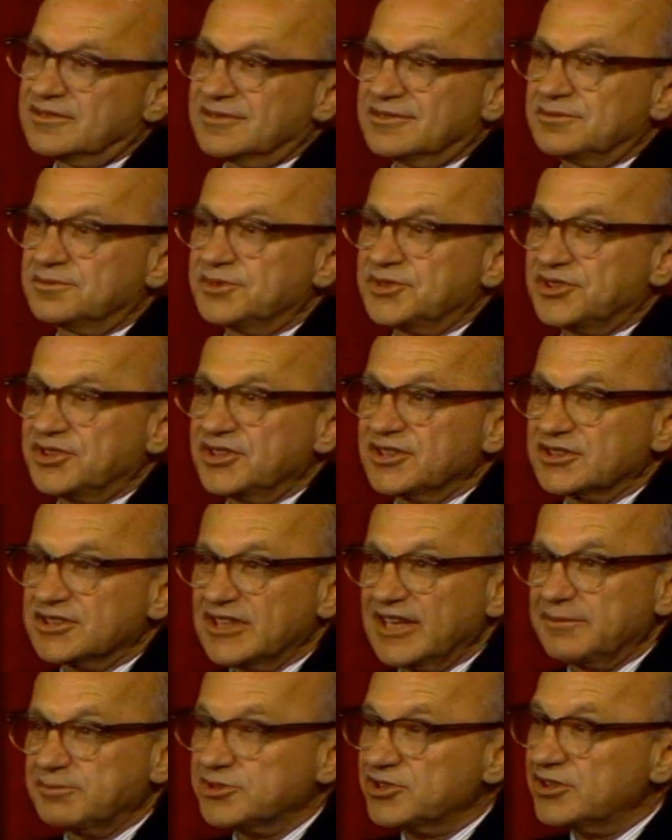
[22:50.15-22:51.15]
with the
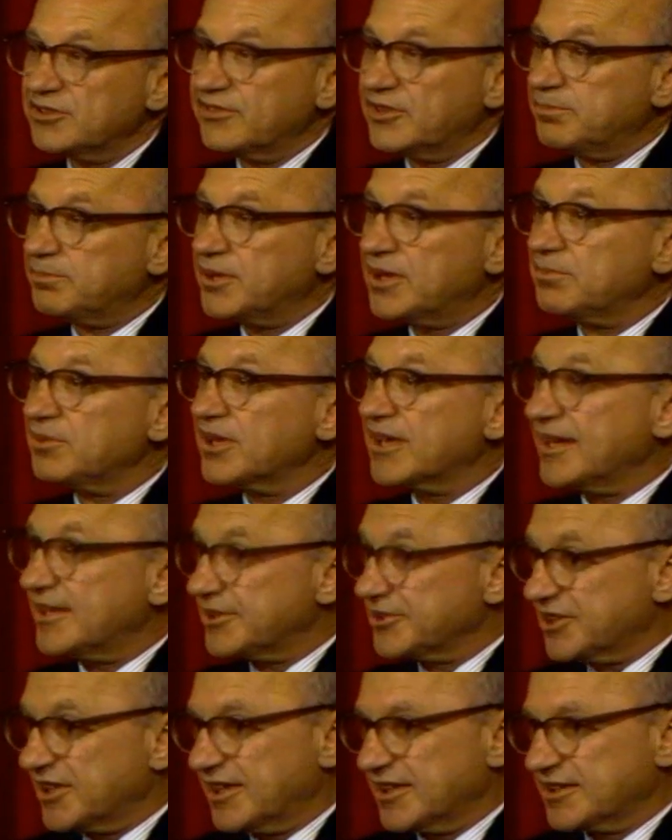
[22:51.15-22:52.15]
exception of the public
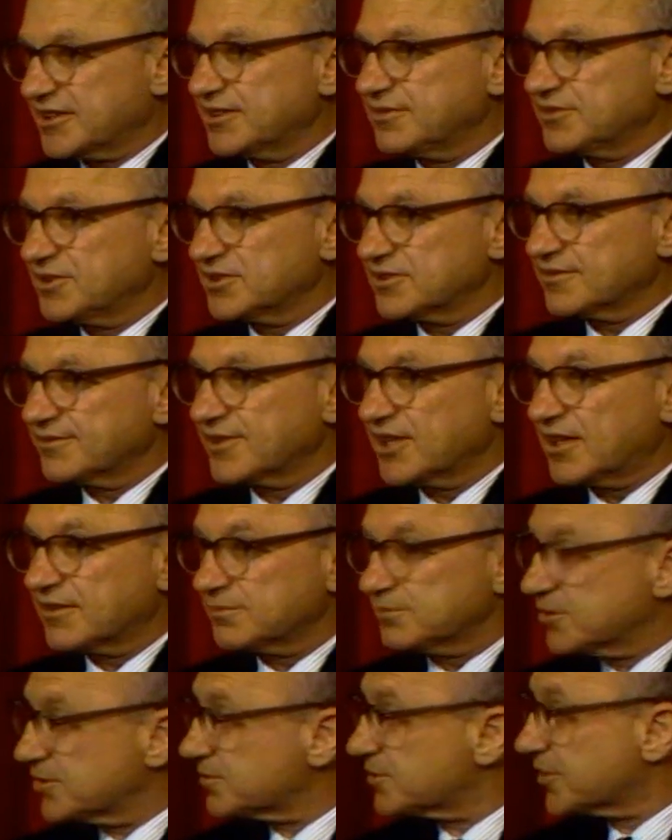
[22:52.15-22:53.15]
health activities of
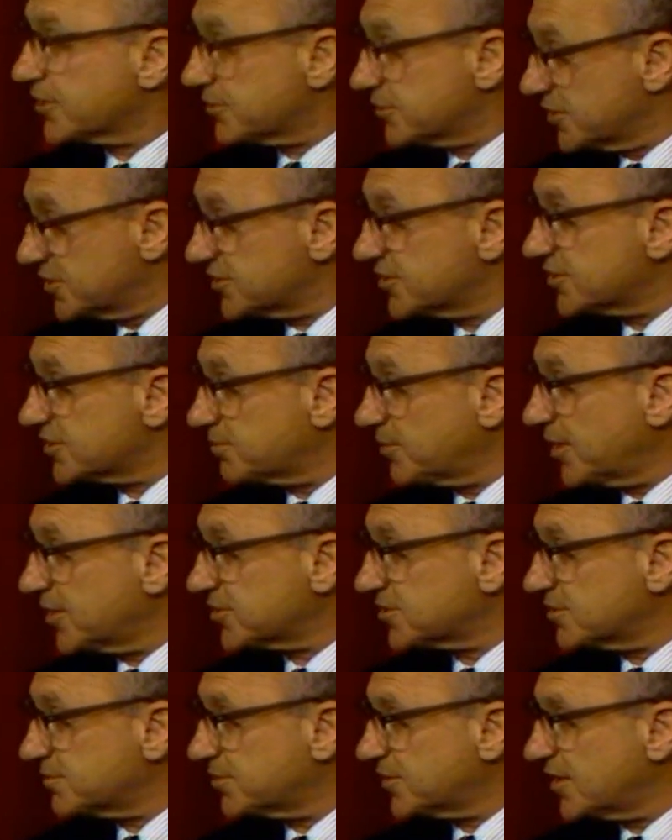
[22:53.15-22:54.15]
government, where there is a
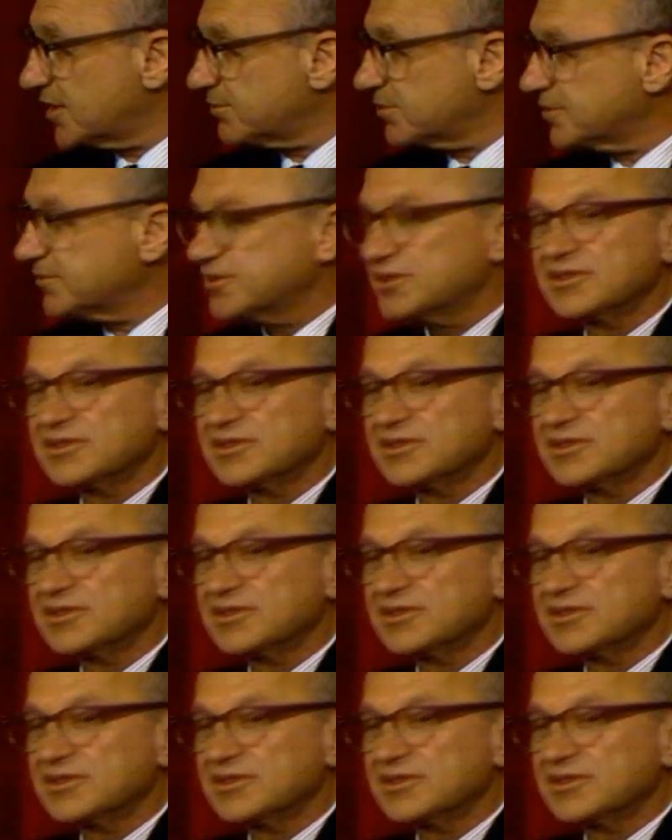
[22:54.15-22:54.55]
special problem.